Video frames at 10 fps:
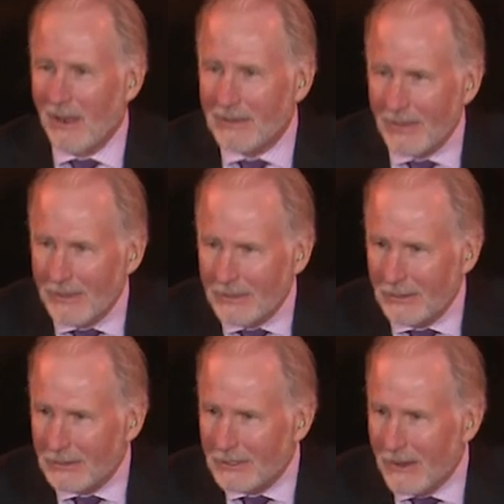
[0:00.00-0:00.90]
All right, Kathy,
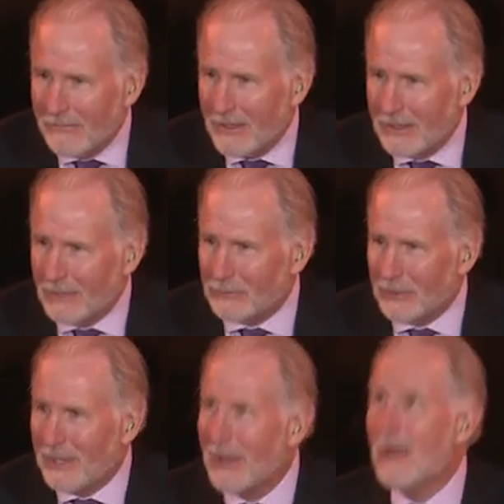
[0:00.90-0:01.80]
you don't get off that
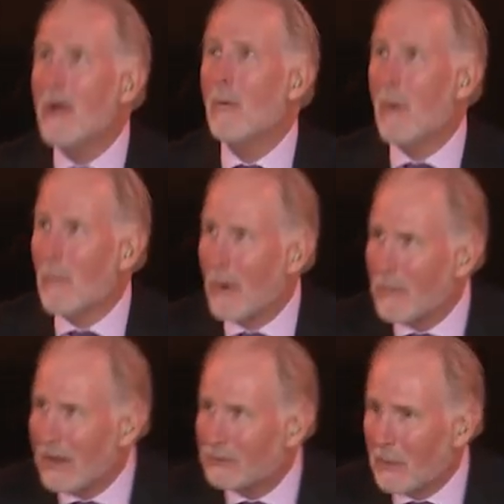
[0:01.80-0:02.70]
easy. One more
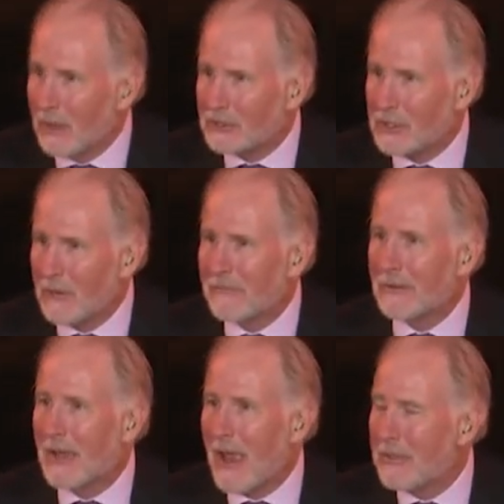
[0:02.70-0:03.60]
baseball cheer
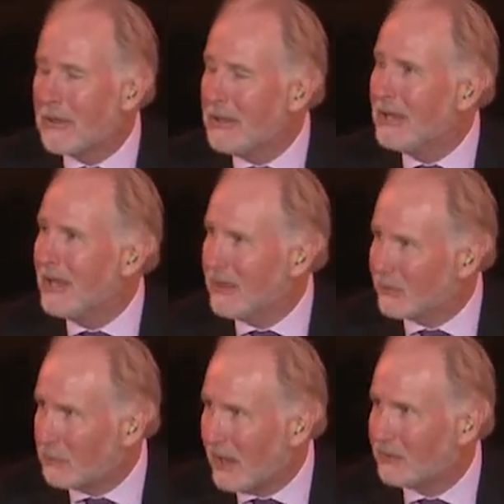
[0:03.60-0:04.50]
for Kathy and
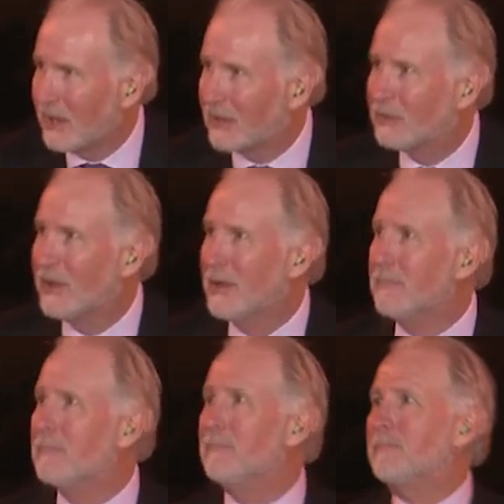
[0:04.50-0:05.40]
the SpaceX
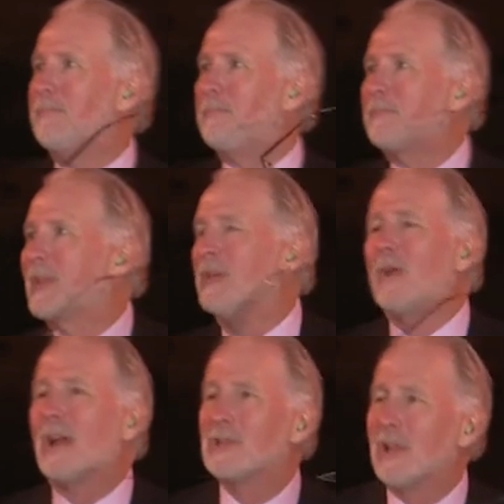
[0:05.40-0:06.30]
team.
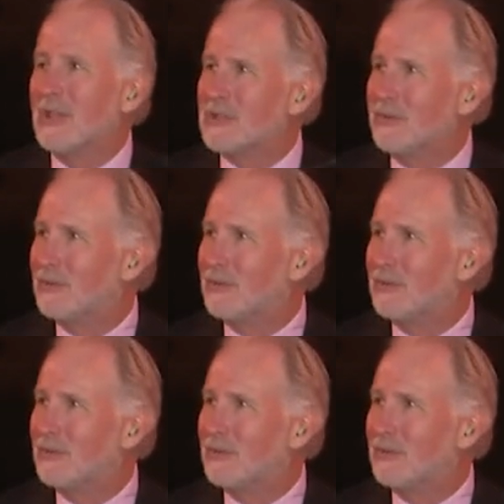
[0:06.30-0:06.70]
Congratulations.